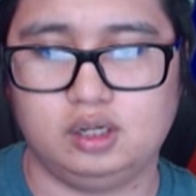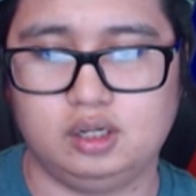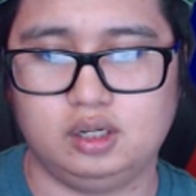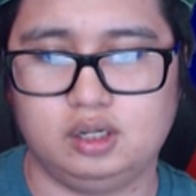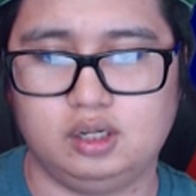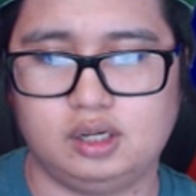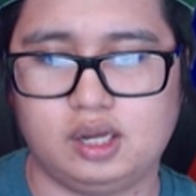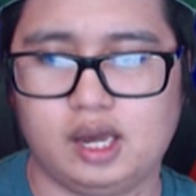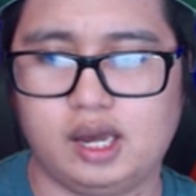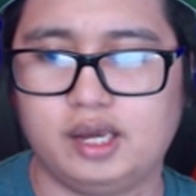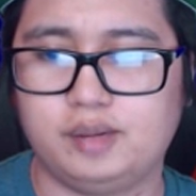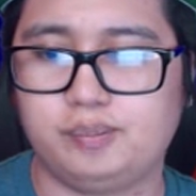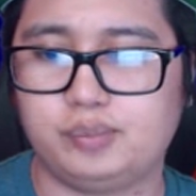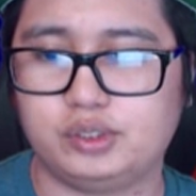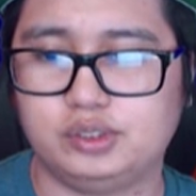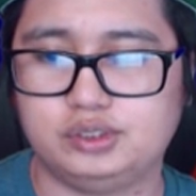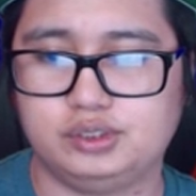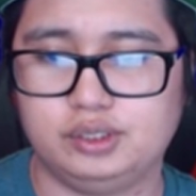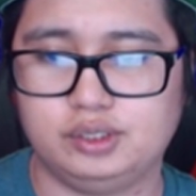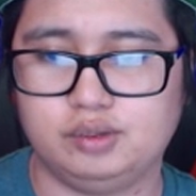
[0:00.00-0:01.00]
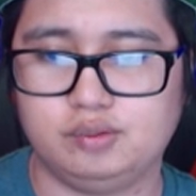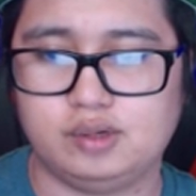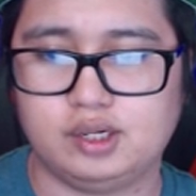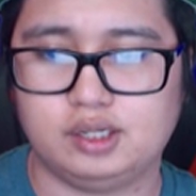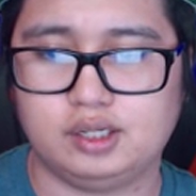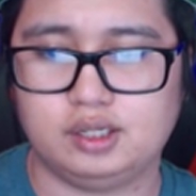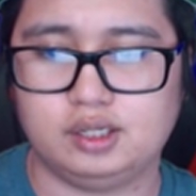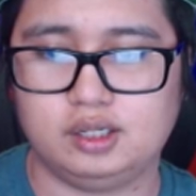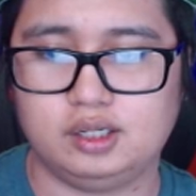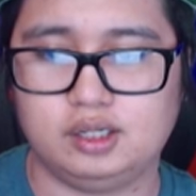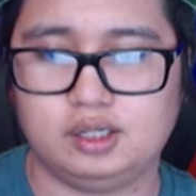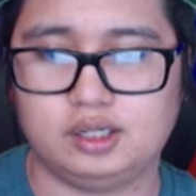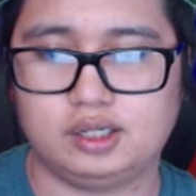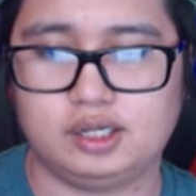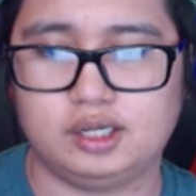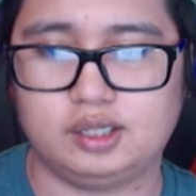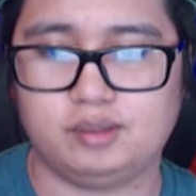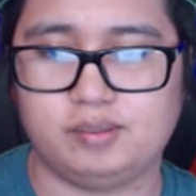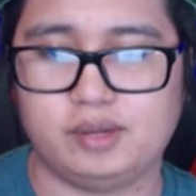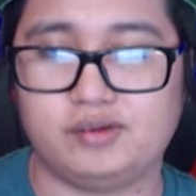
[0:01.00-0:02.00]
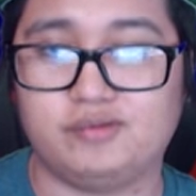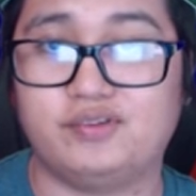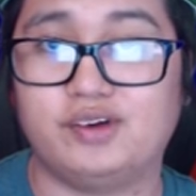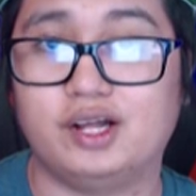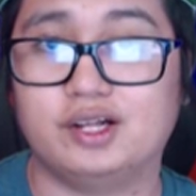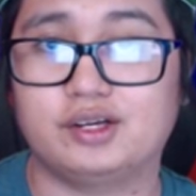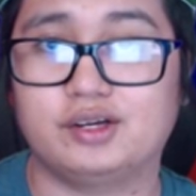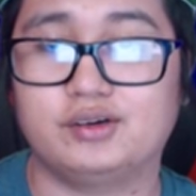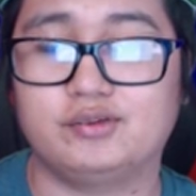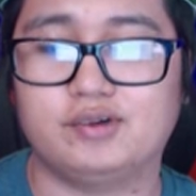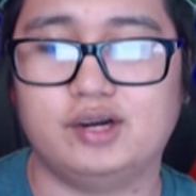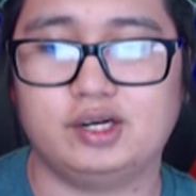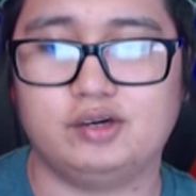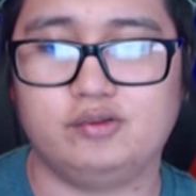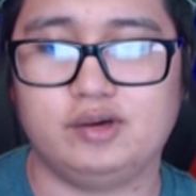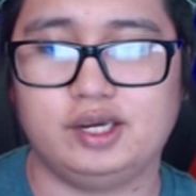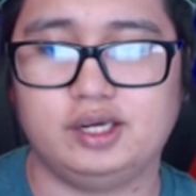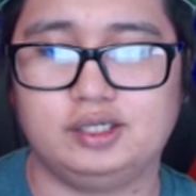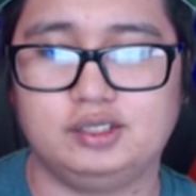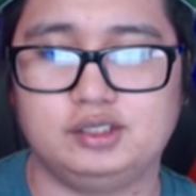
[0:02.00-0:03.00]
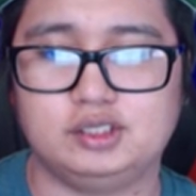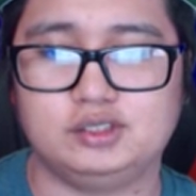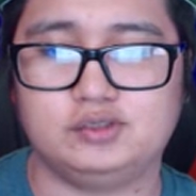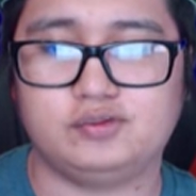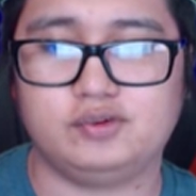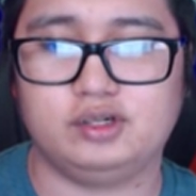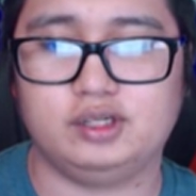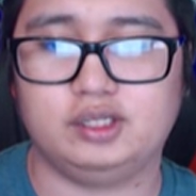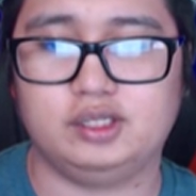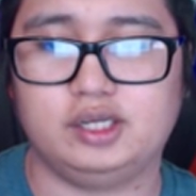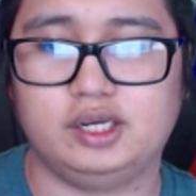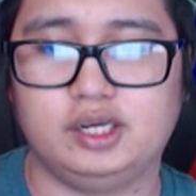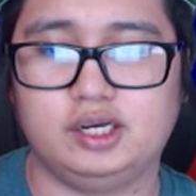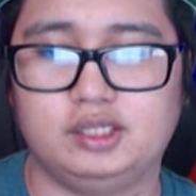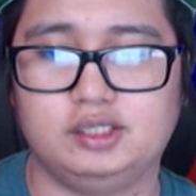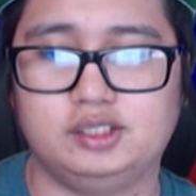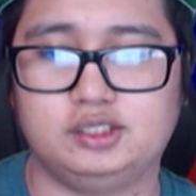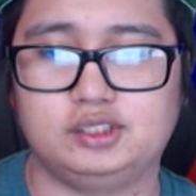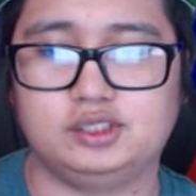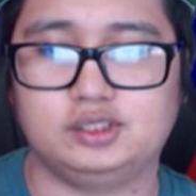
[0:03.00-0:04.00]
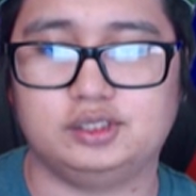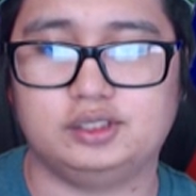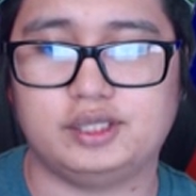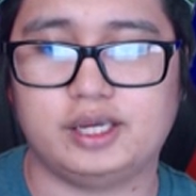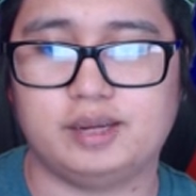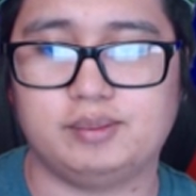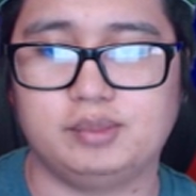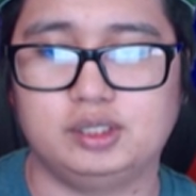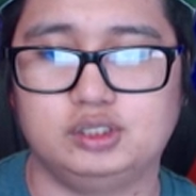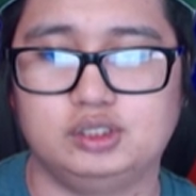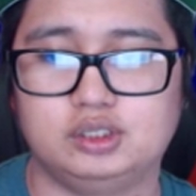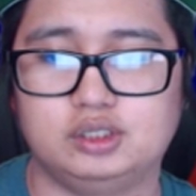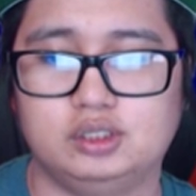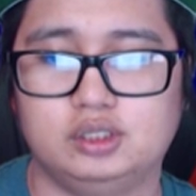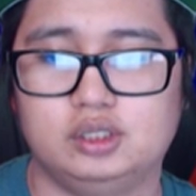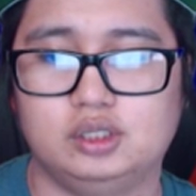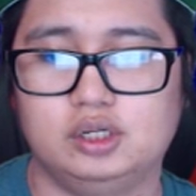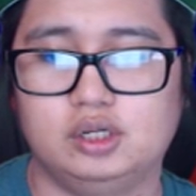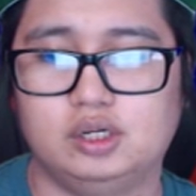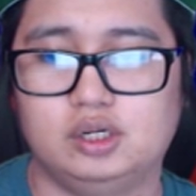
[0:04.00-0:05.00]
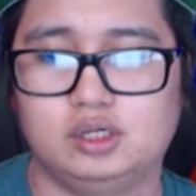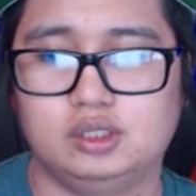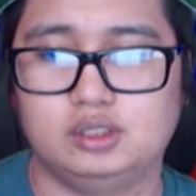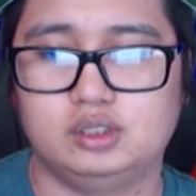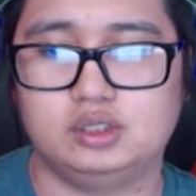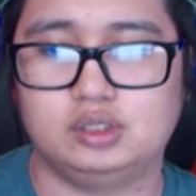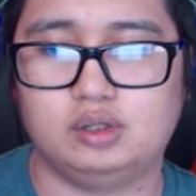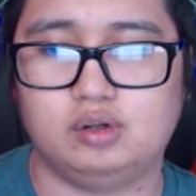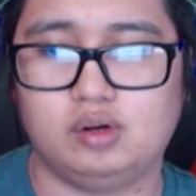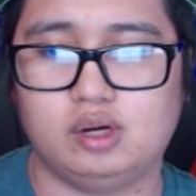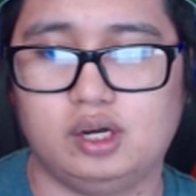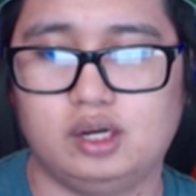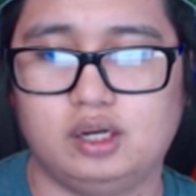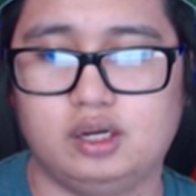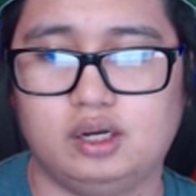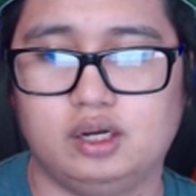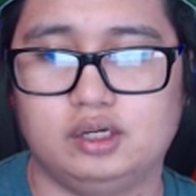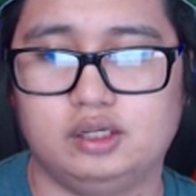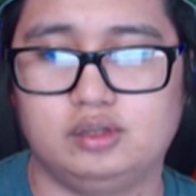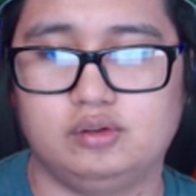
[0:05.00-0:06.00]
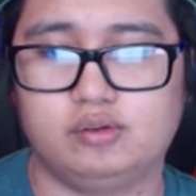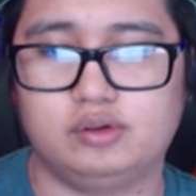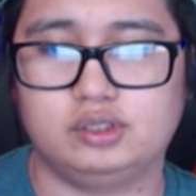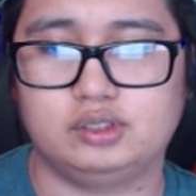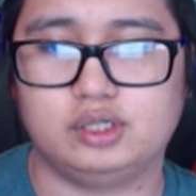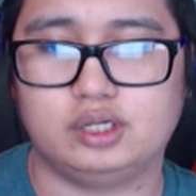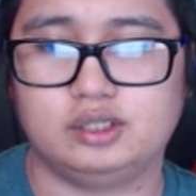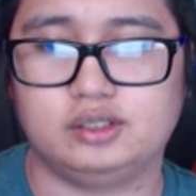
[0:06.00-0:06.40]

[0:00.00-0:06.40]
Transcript: Uh, I personally want to get my falcon right away just for the additional damage. So uh, in order to get the